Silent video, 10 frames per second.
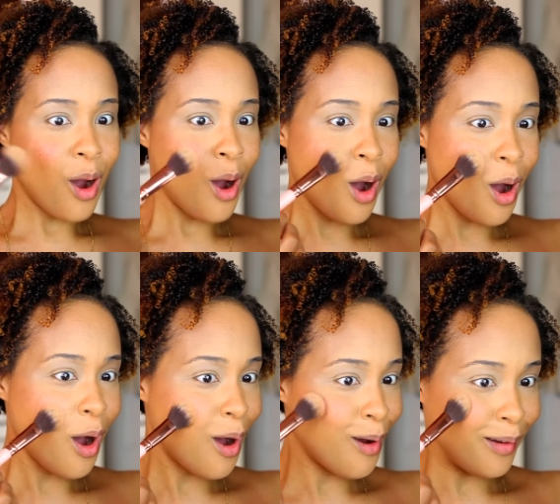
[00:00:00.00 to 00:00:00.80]

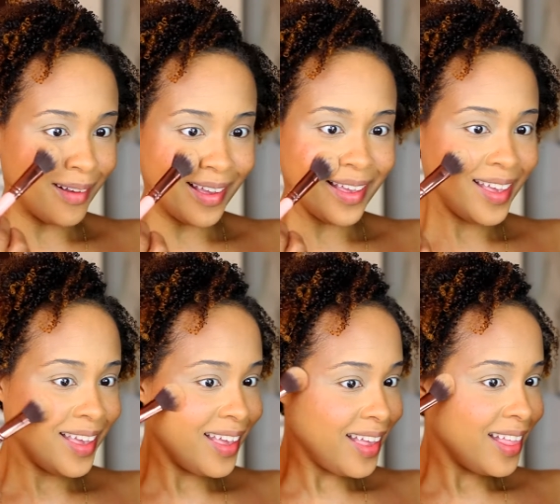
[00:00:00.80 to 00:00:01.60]
Oh,
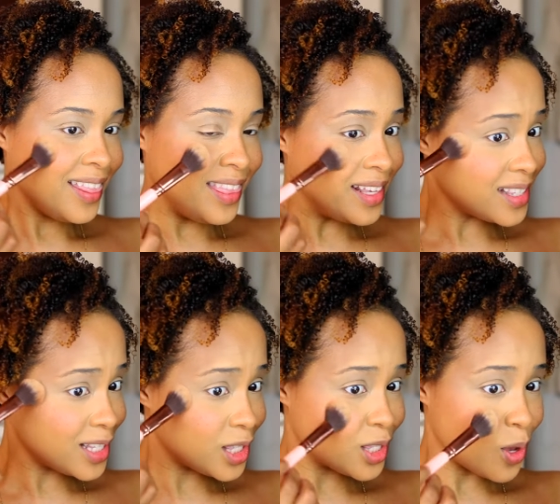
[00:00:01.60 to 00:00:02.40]
this
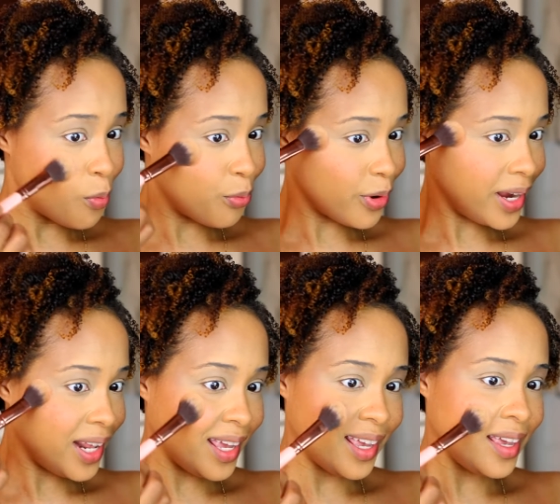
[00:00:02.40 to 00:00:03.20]
is so
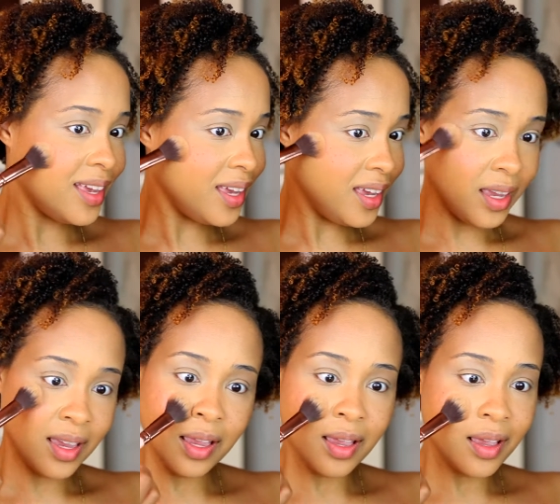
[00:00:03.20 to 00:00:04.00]
pretty.